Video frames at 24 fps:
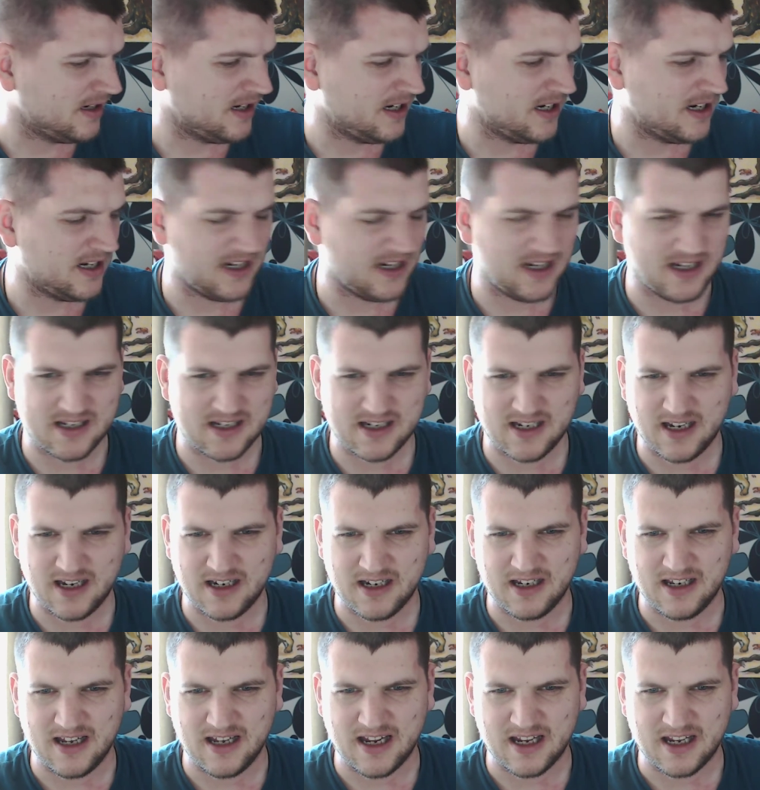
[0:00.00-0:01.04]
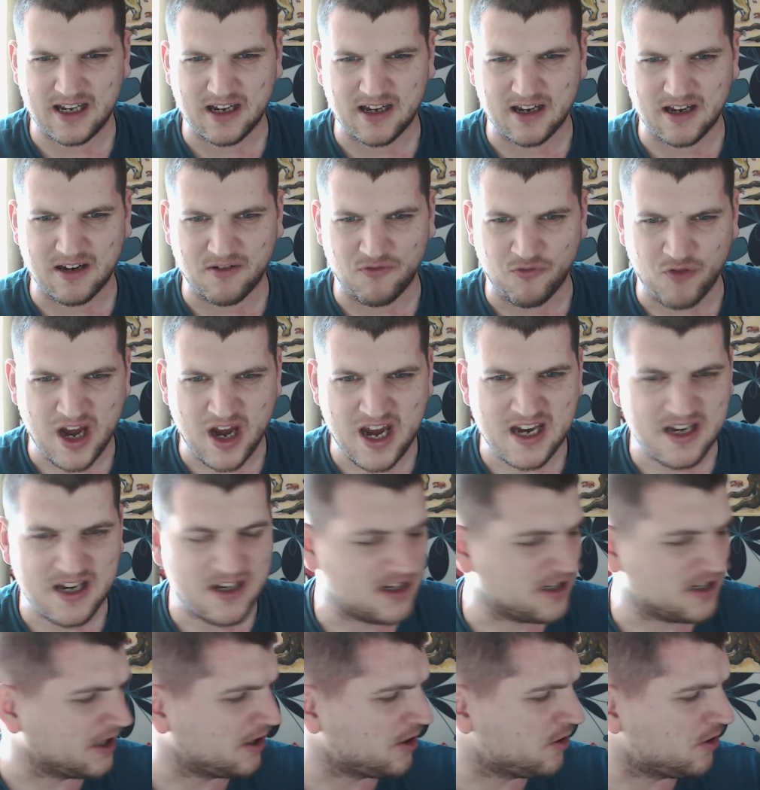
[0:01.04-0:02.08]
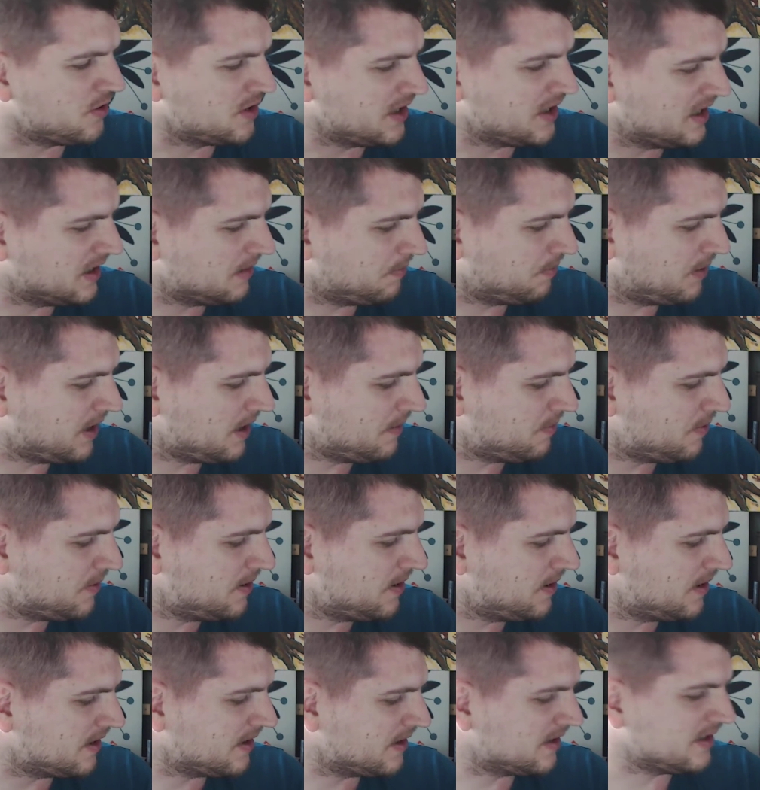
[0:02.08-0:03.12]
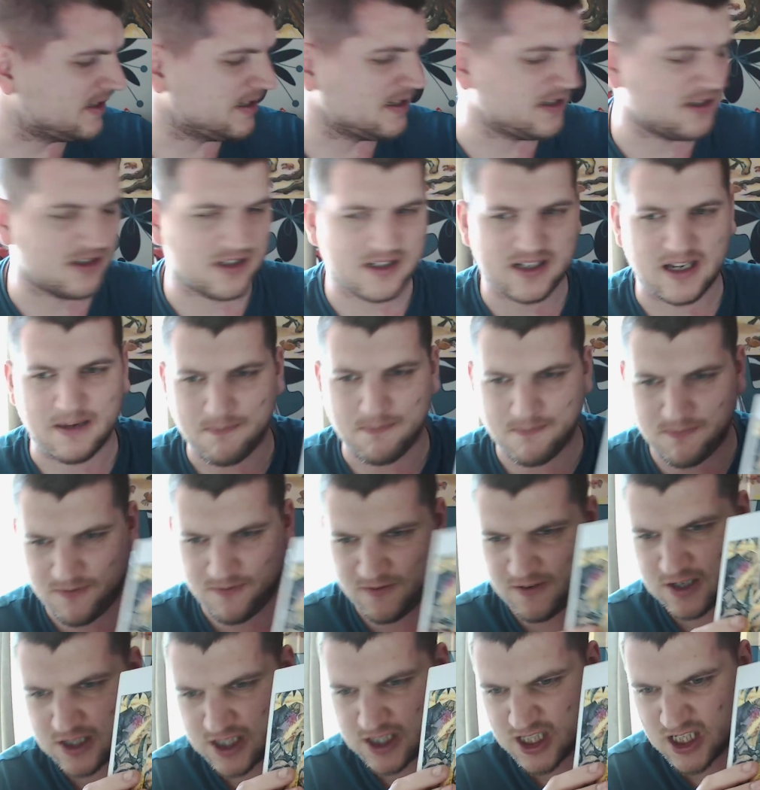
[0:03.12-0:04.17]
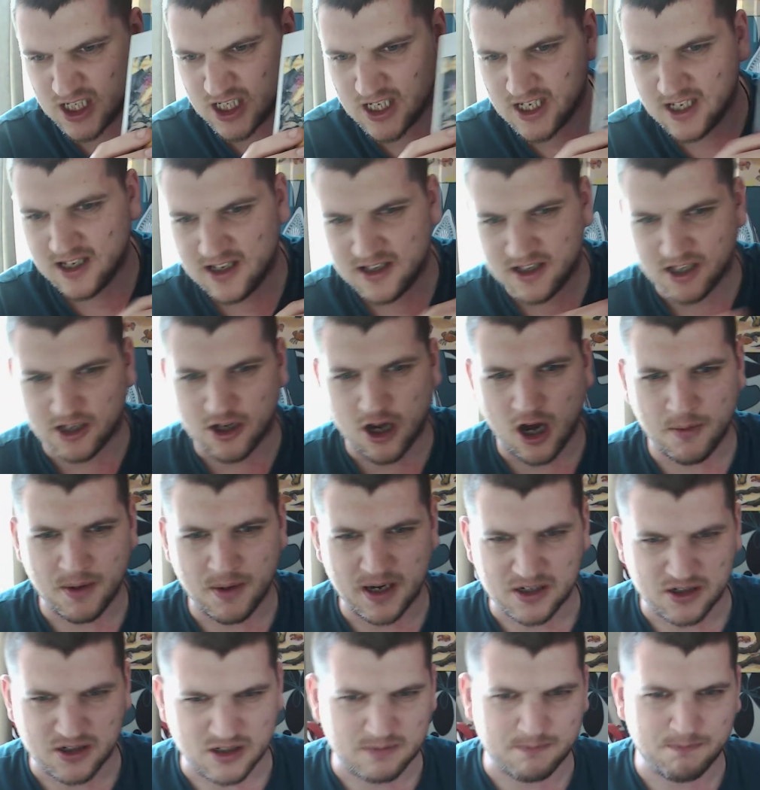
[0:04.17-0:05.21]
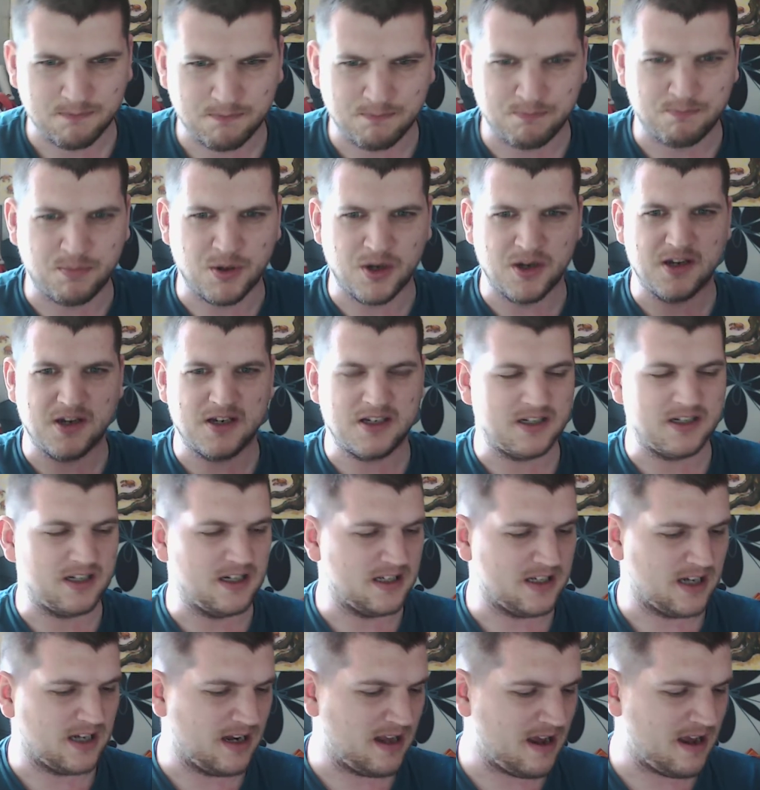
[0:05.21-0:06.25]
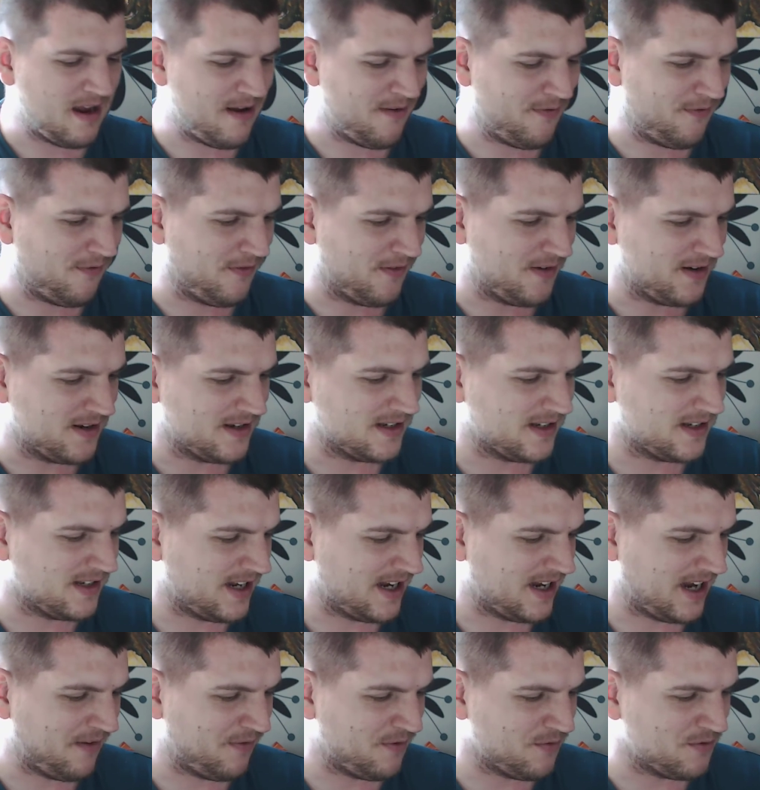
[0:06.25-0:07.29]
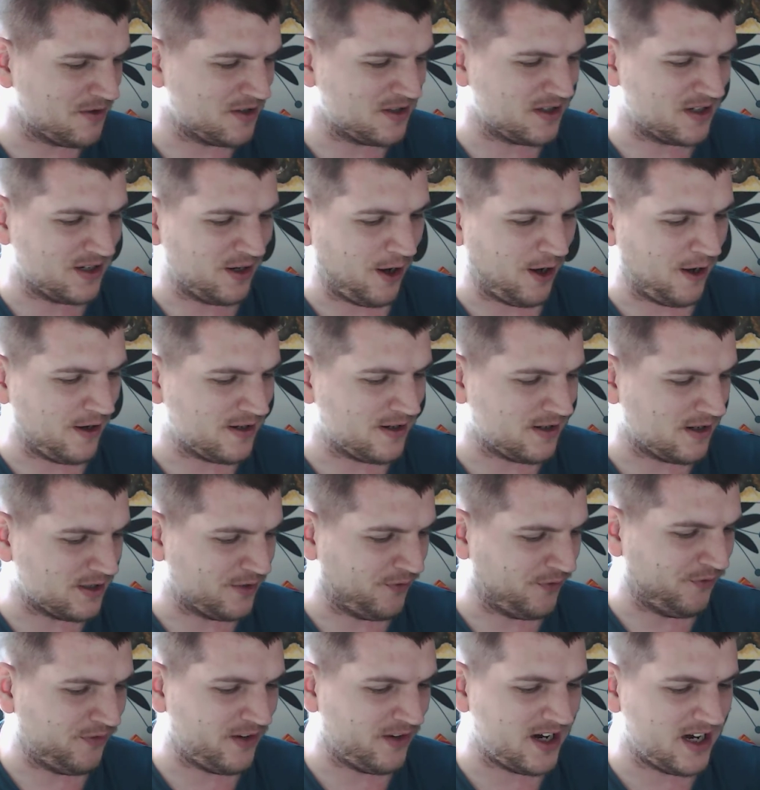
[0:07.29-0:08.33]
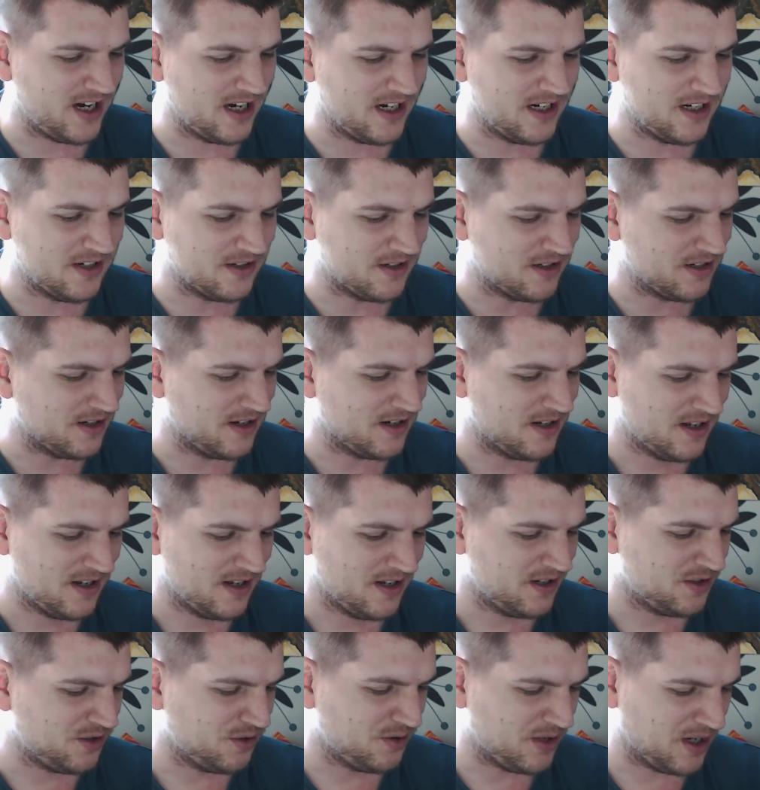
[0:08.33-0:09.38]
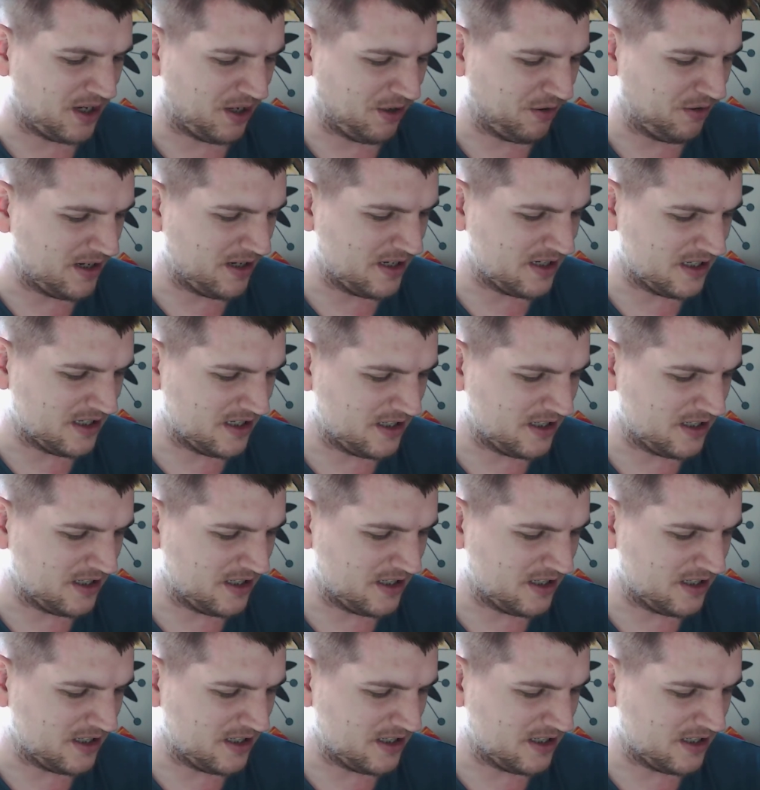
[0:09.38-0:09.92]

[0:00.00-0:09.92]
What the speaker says: it's kind of like a rage that goes into people, and it's just like the comic just bursts into life, and like everyone just like starts fighting or doing crazy